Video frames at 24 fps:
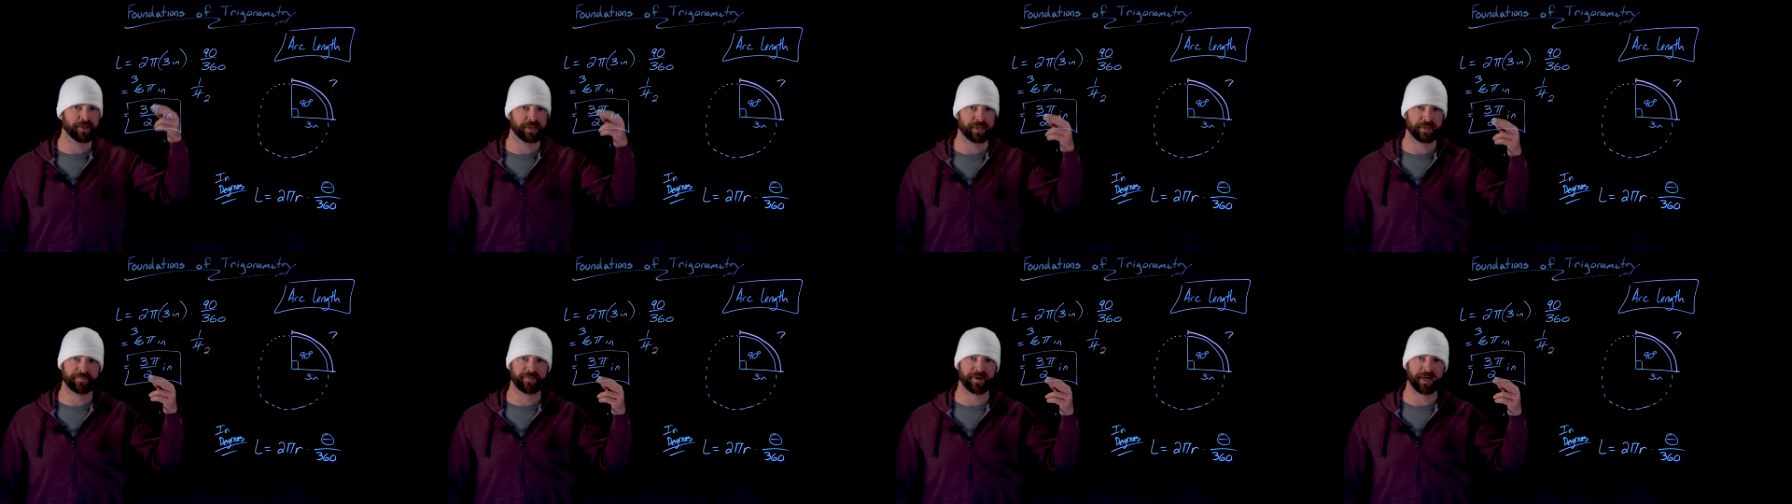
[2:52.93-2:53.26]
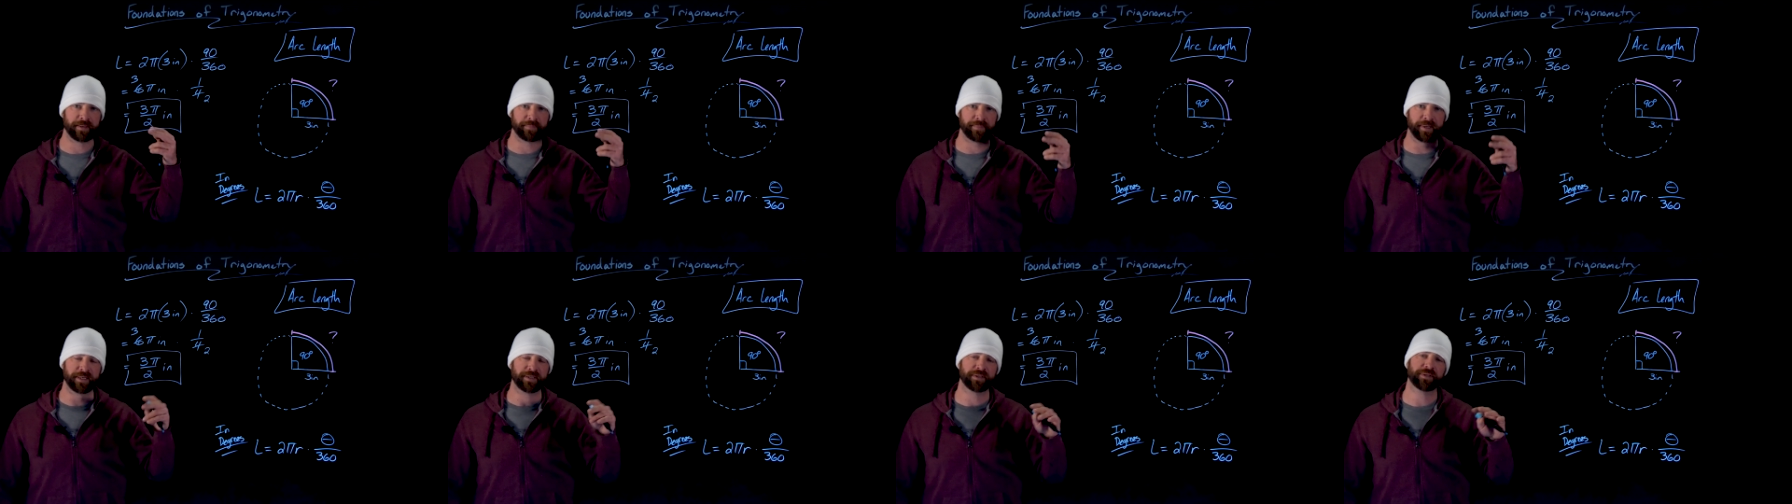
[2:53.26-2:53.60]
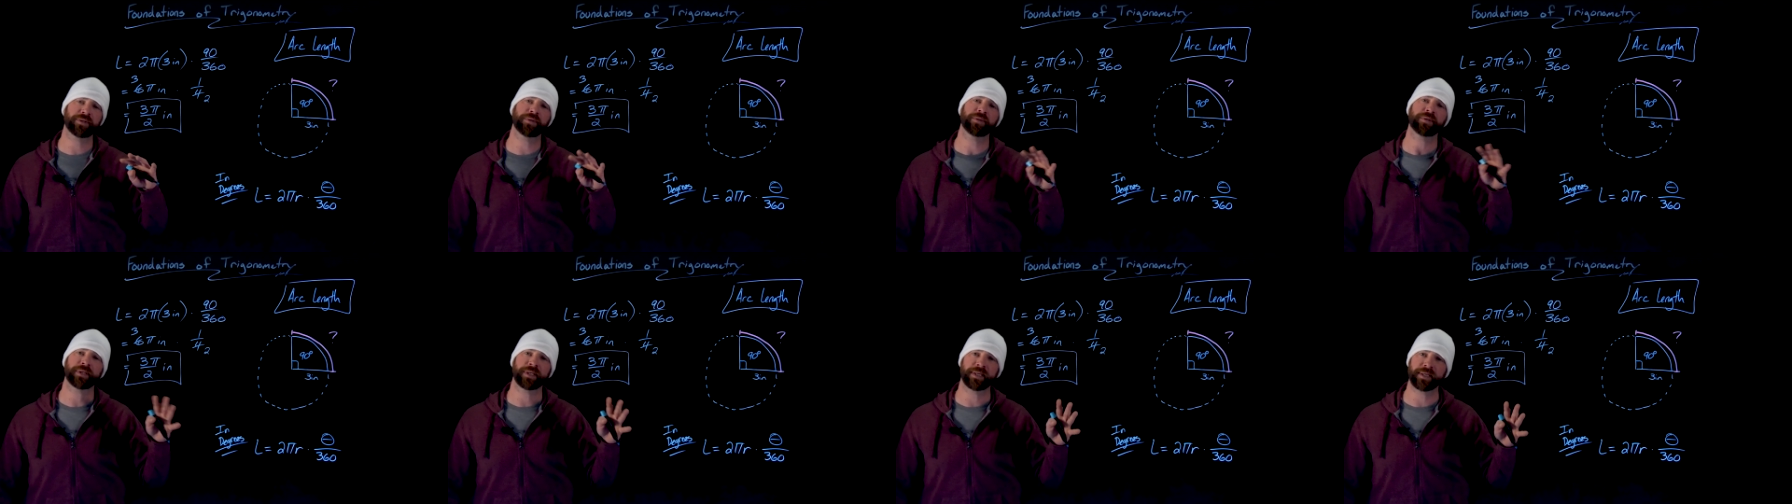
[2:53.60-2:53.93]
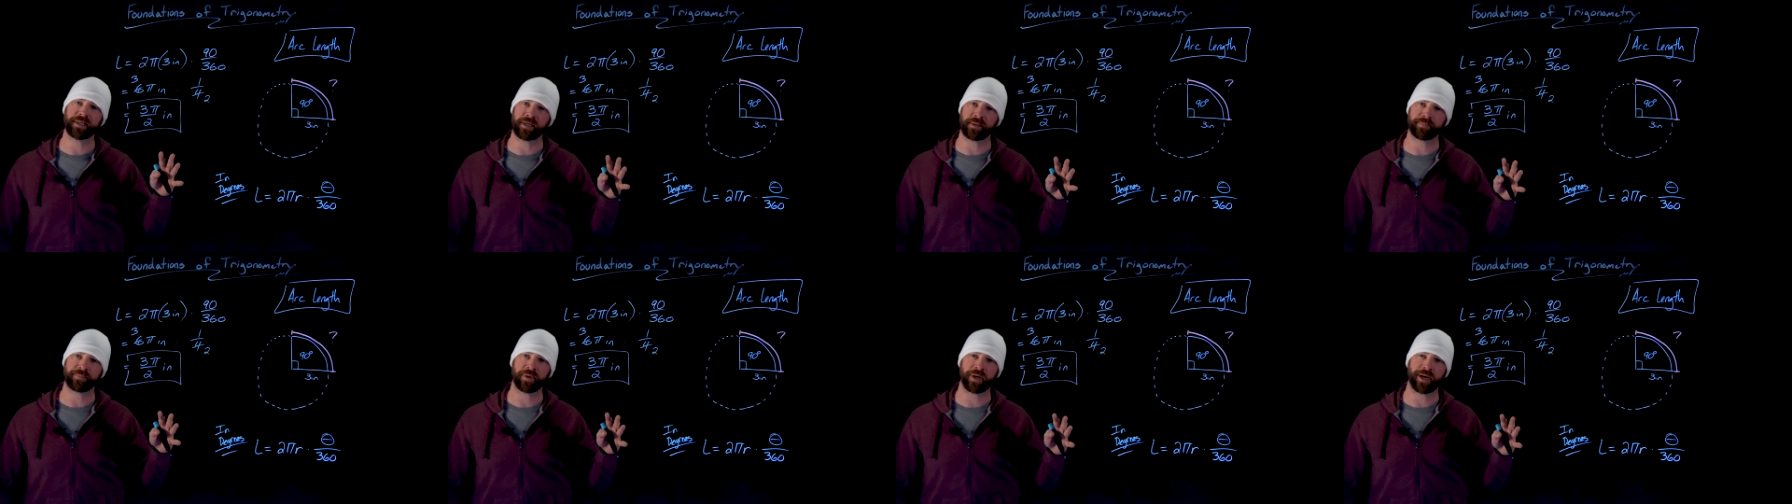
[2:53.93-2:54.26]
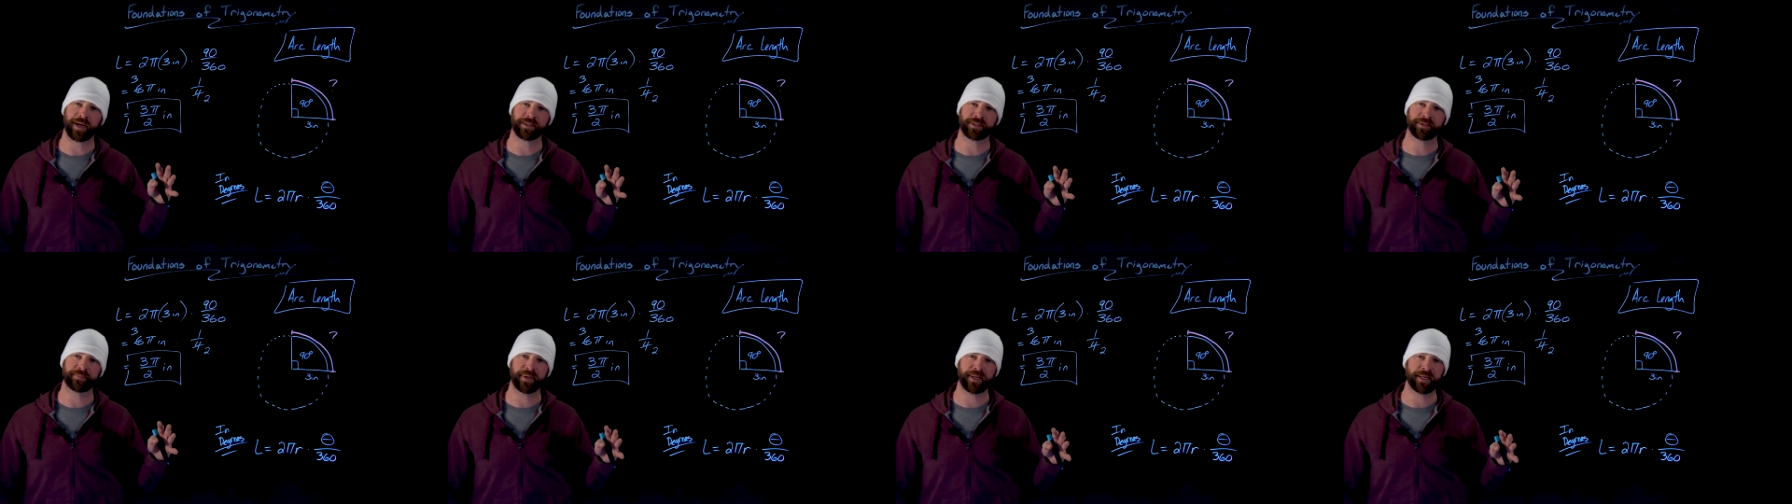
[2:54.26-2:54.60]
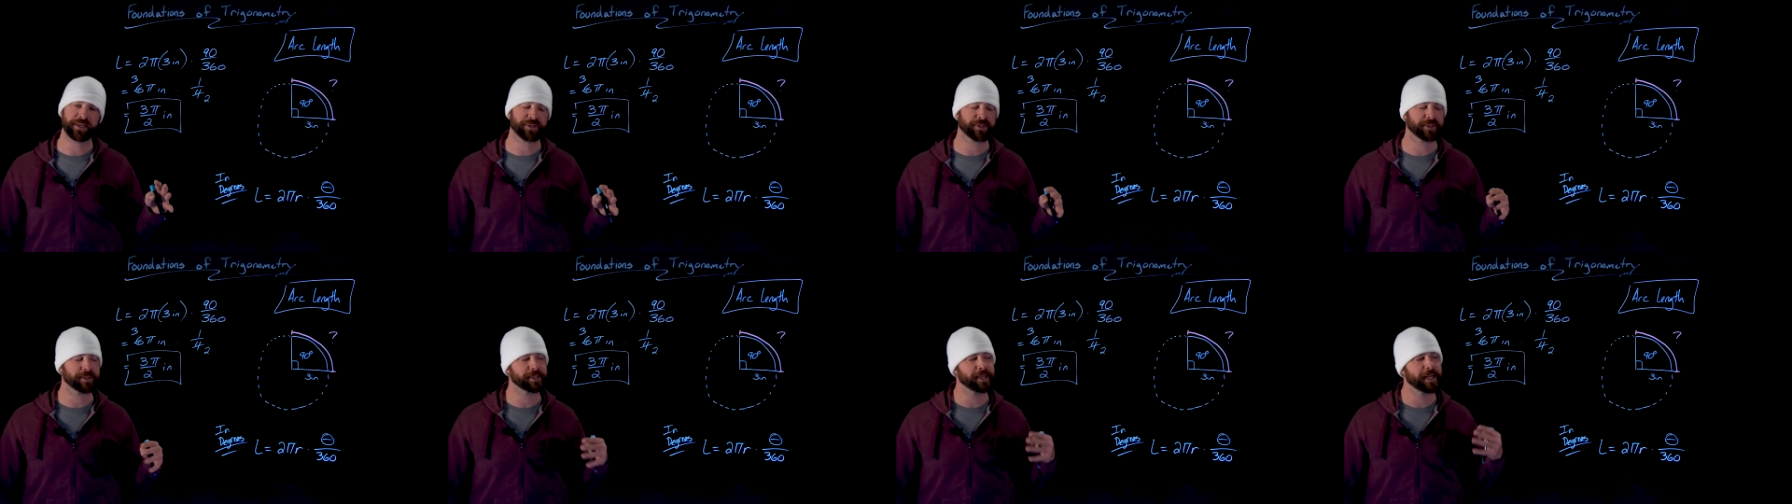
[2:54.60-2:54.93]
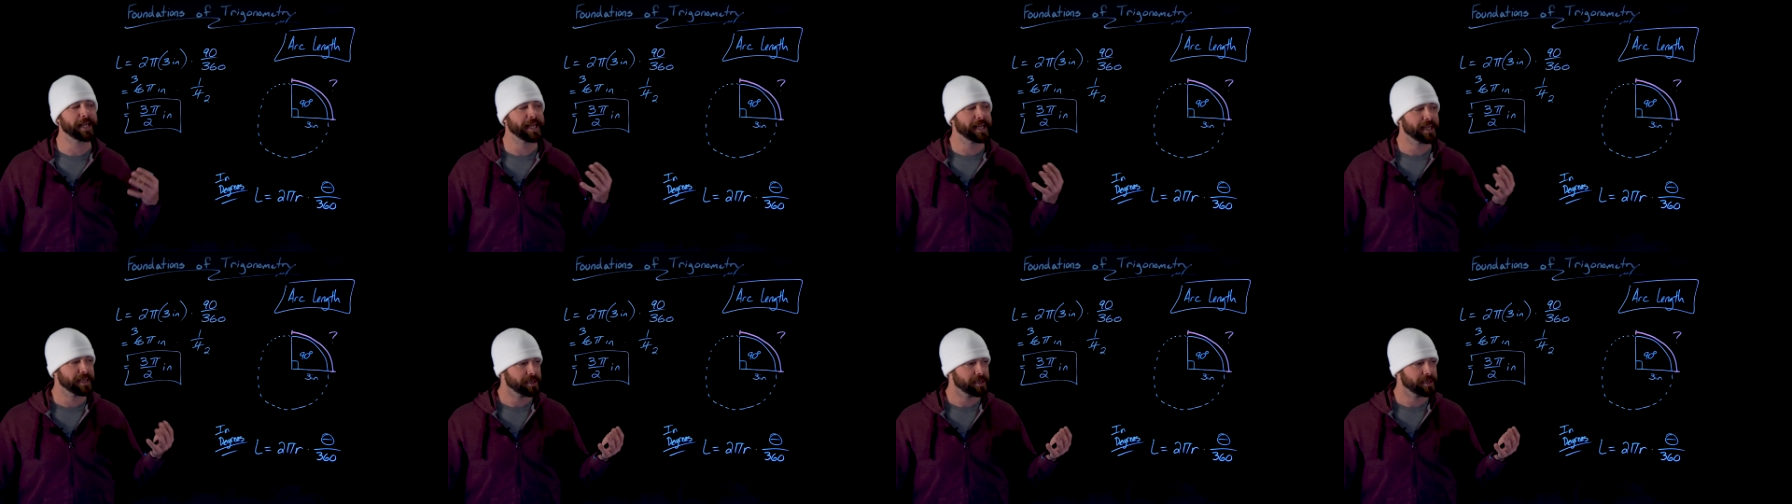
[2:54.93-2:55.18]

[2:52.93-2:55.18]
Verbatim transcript: and divide by two to get an approximation.